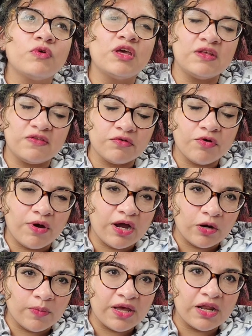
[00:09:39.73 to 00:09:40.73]
it is a
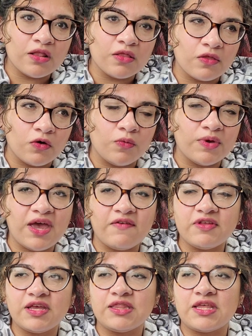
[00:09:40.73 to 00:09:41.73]
requirement, so we have
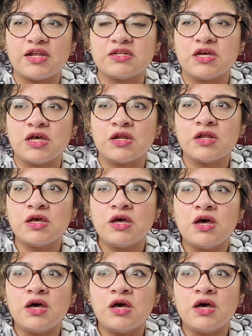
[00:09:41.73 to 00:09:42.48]
to get that done.